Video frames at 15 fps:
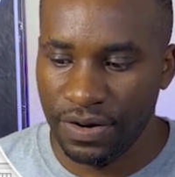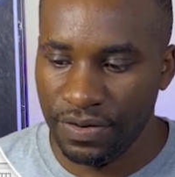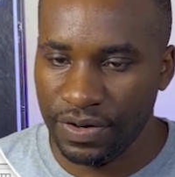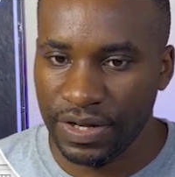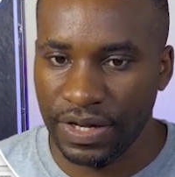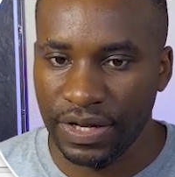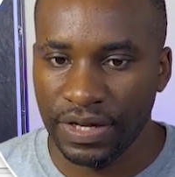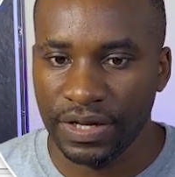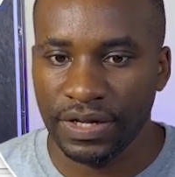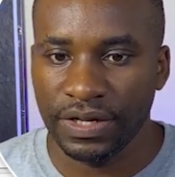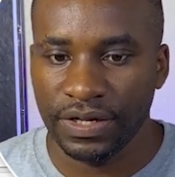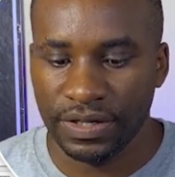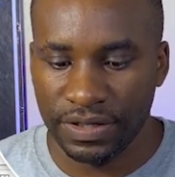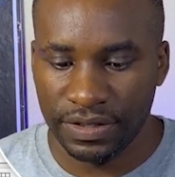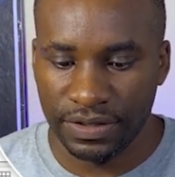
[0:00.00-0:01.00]
Okay,
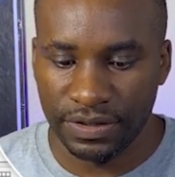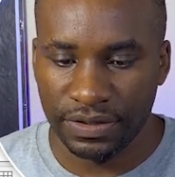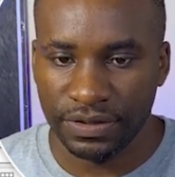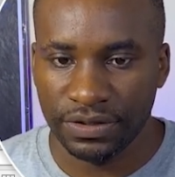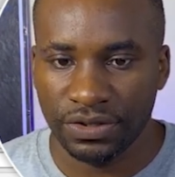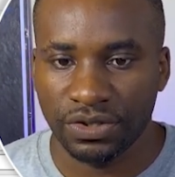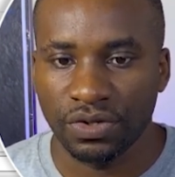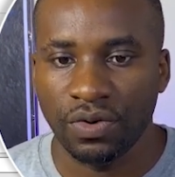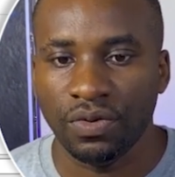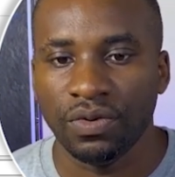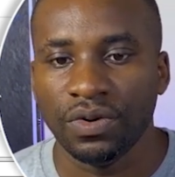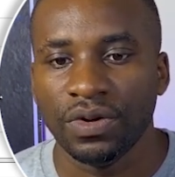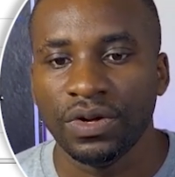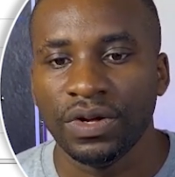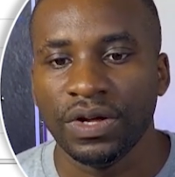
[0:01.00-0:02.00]

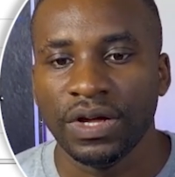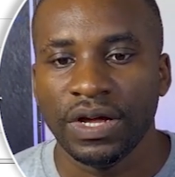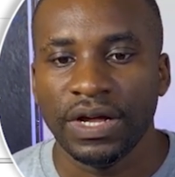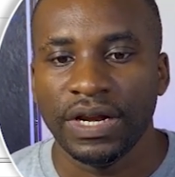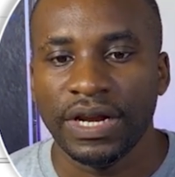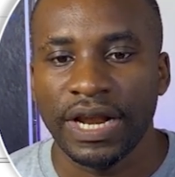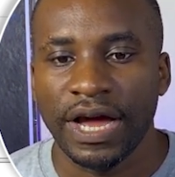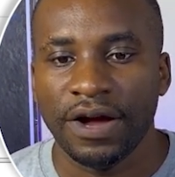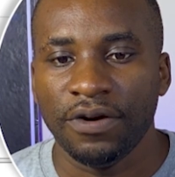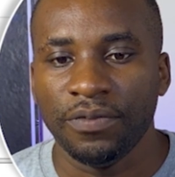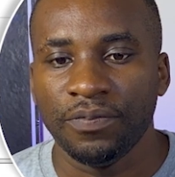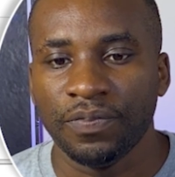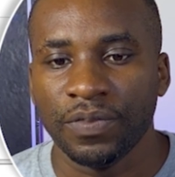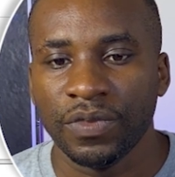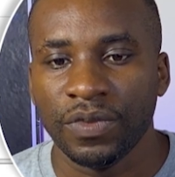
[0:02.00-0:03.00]
so
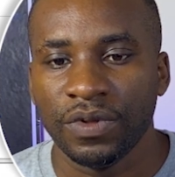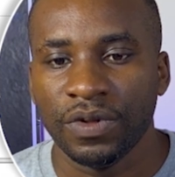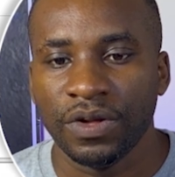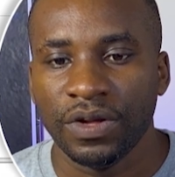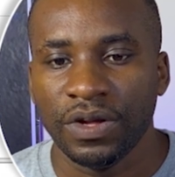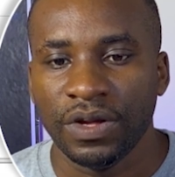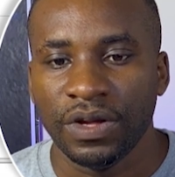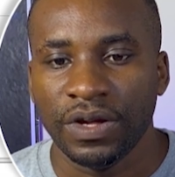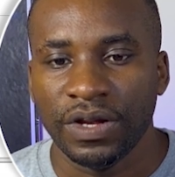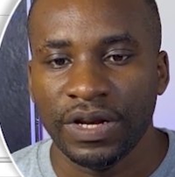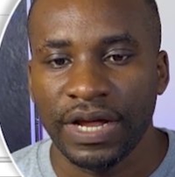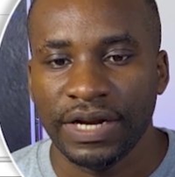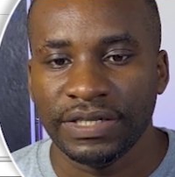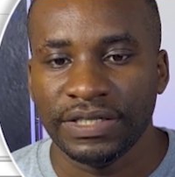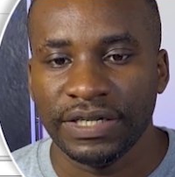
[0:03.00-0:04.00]
now
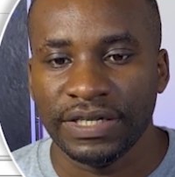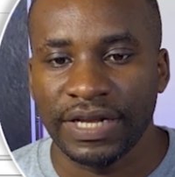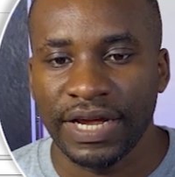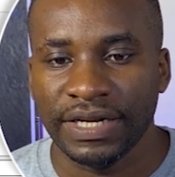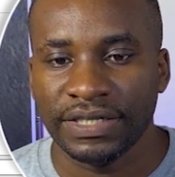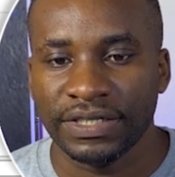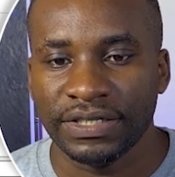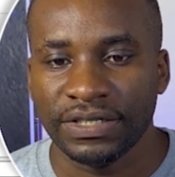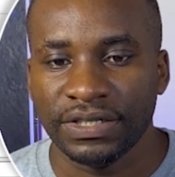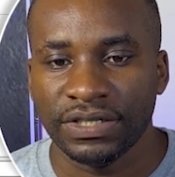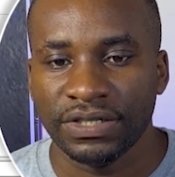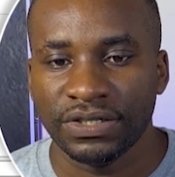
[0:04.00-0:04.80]
that is the text.